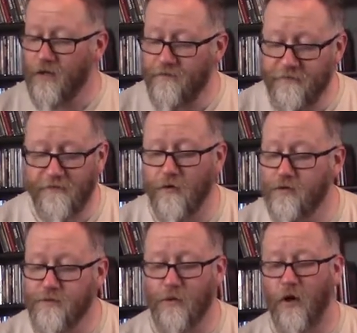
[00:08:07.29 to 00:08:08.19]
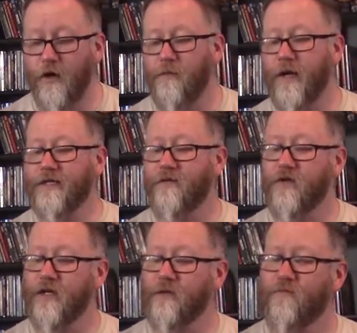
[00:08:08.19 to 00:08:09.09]
so smart it makes
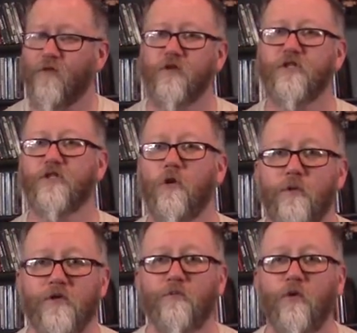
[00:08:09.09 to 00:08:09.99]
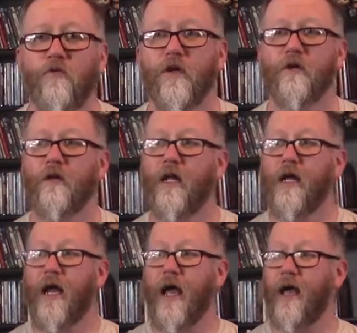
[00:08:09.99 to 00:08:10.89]
everything feel so much more real
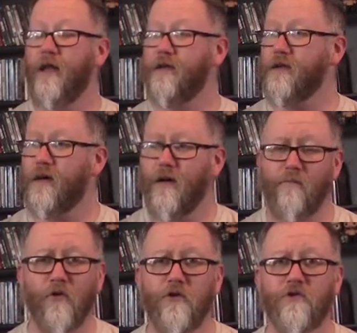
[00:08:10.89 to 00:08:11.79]
and uh, more